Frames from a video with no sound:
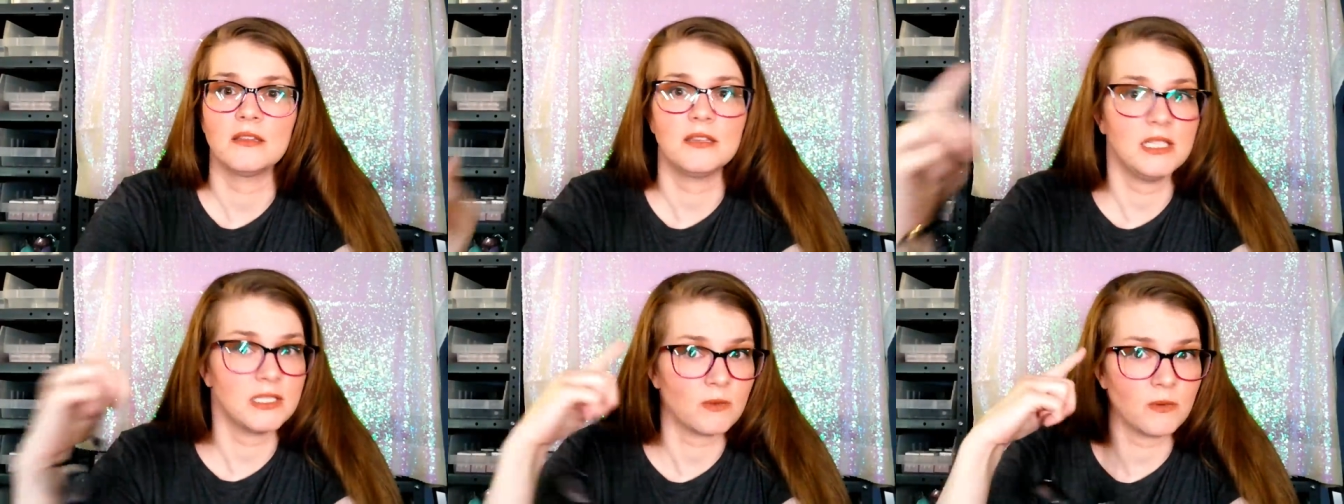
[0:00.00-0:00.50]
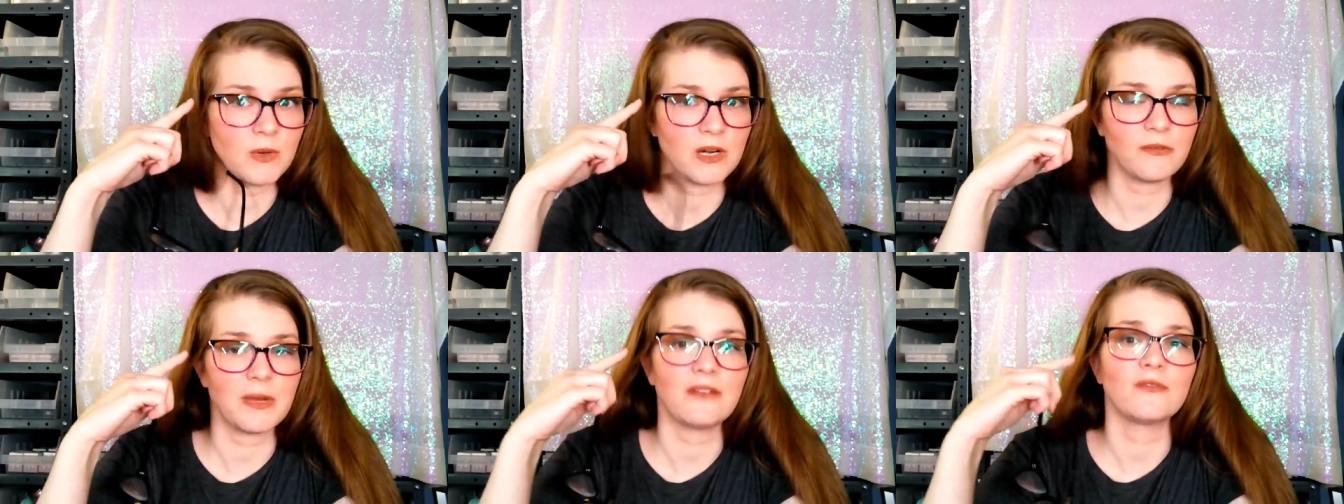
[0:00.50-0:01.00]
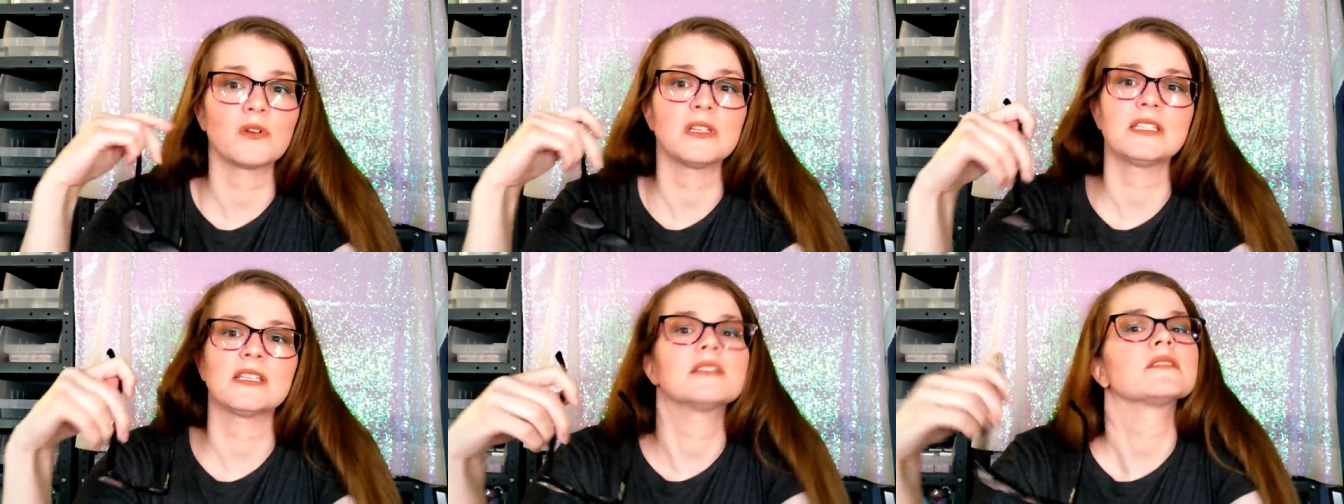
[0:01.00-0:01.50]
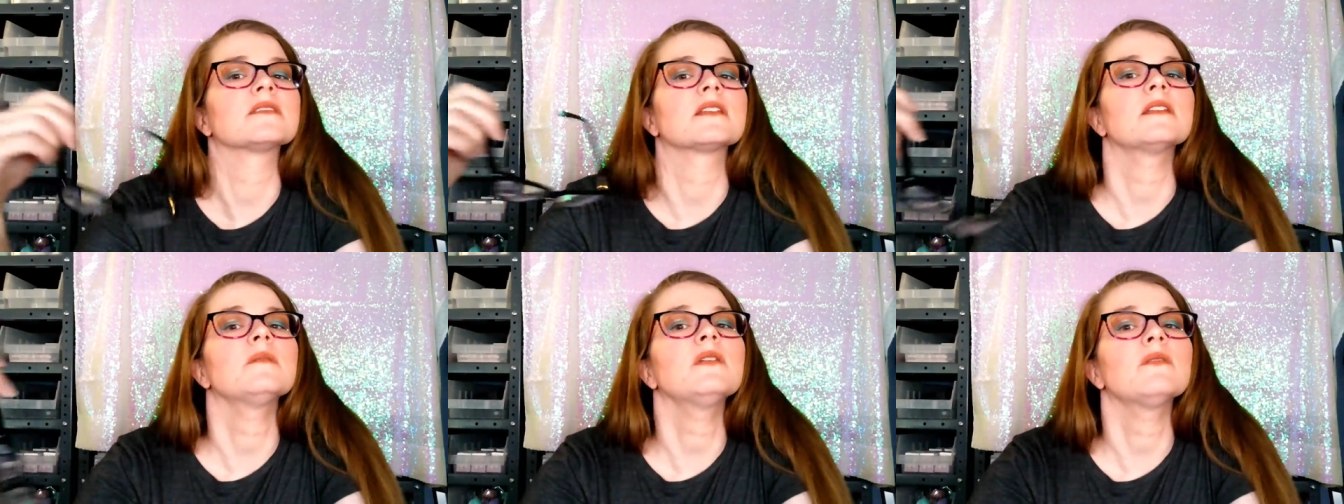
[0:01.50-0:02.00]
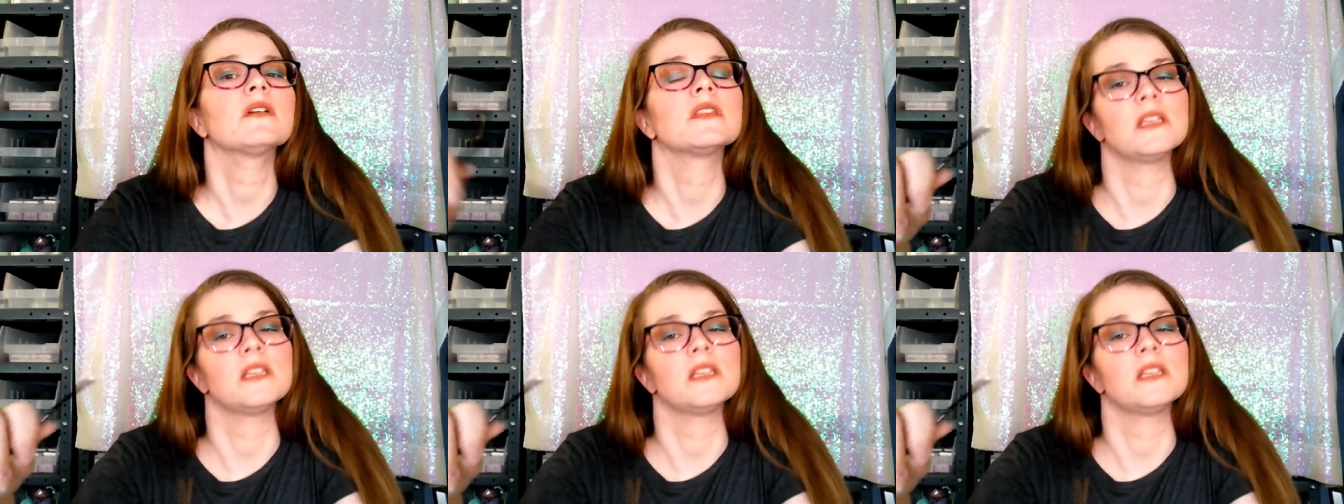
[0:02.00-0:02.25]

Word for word: these were one of them, I haven't worn these yet, so I was like, let me wear